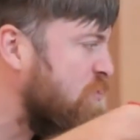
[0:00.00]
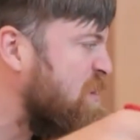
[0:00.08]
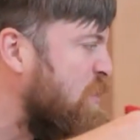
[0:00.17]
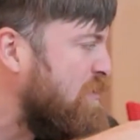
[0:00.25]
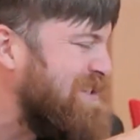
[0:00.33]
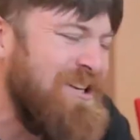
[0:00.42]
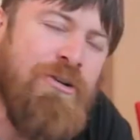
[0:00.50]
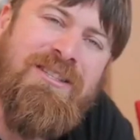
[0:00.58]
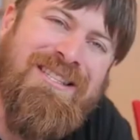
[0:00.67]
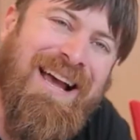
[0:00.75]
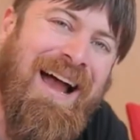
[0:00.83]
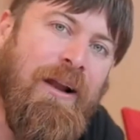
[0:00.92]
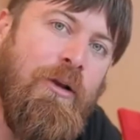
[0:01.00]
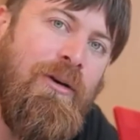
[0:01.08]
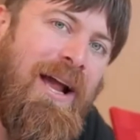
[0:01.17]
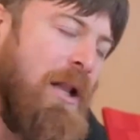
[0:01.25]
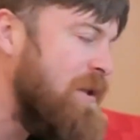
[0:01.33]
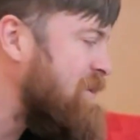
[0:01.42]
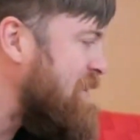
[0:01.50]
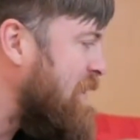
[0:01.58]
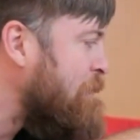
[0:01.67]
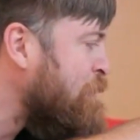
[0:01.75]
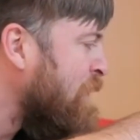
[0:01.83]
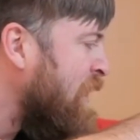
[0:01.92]
results. Here's Tyler
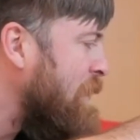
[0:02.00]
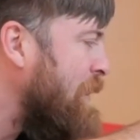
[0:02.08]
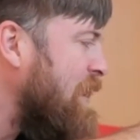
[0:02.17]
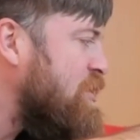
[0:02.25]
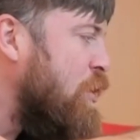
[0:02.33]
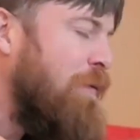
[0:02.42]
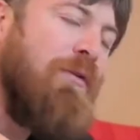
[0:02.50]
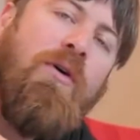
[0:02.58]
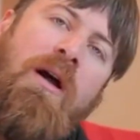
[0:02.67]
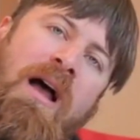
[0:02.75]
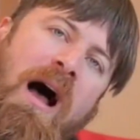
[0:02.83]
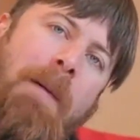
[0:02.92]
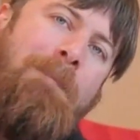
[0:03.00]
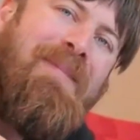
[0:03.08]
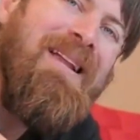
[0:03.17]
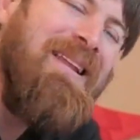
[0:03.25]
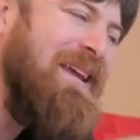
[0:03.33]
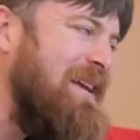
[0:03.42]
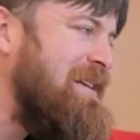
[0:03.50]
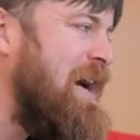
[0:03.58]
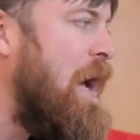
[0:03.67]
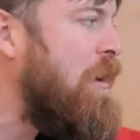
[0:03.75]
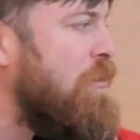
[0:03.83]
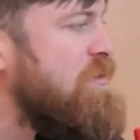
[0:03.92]
Ellison. He makes over $1 million
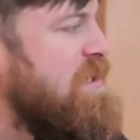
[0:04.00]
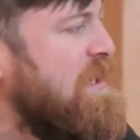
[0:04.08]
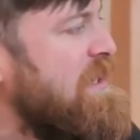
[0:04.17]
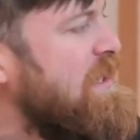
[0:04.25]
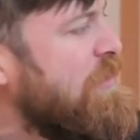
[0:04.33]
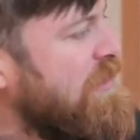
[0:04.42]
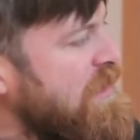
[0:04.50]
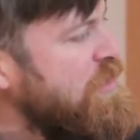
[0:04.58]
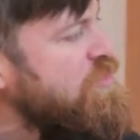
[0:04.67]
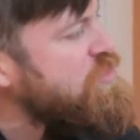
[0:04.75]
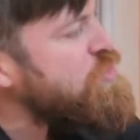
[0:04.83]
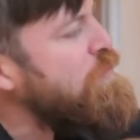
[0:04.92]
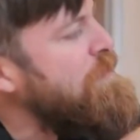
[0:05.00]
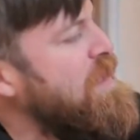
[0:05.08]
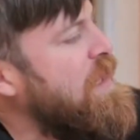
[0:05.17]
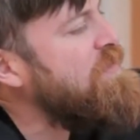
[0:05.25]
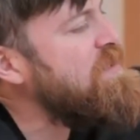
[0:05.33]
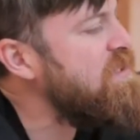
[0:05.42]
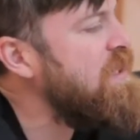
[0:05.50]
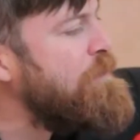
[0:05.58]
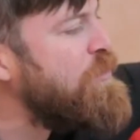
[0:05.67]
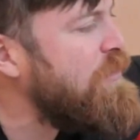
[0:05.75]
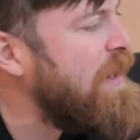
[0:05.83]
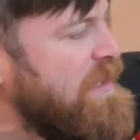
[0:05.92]
a year. Can you zoom in on this
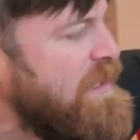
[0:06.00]
number right